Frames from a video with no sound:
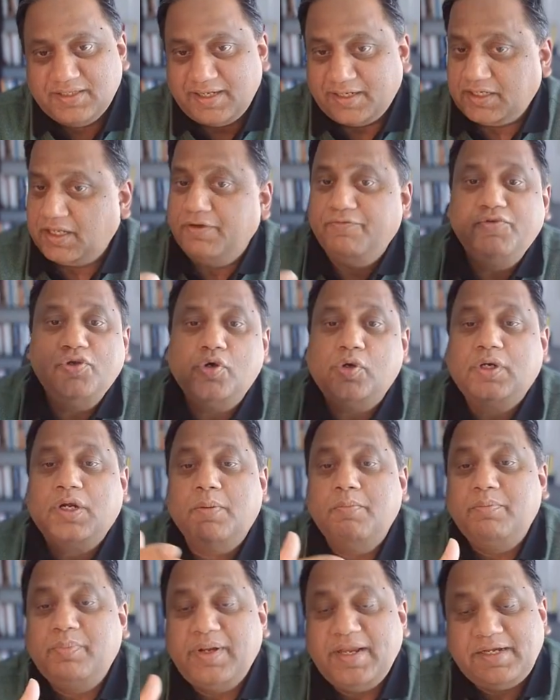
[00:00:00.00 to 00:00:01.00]
that give you a
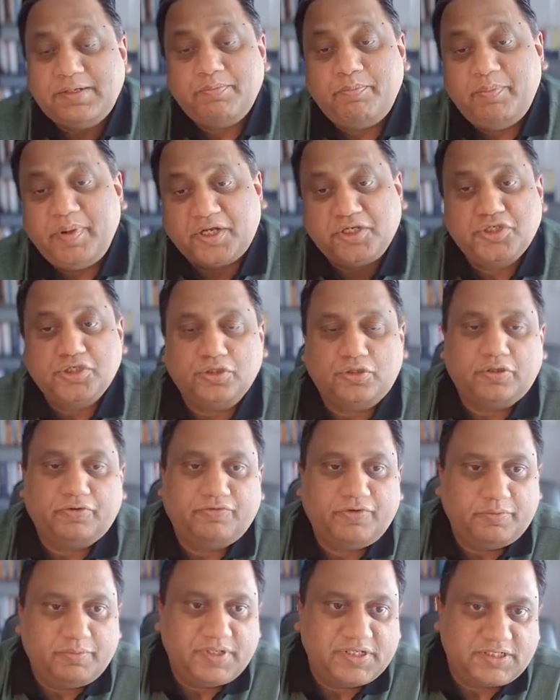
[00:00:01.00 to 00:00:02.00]
complete picture
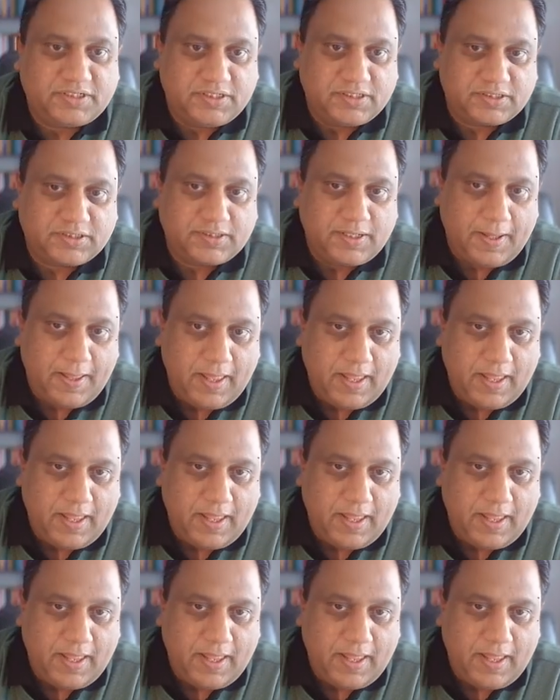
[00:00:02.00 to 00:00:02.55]
of a business.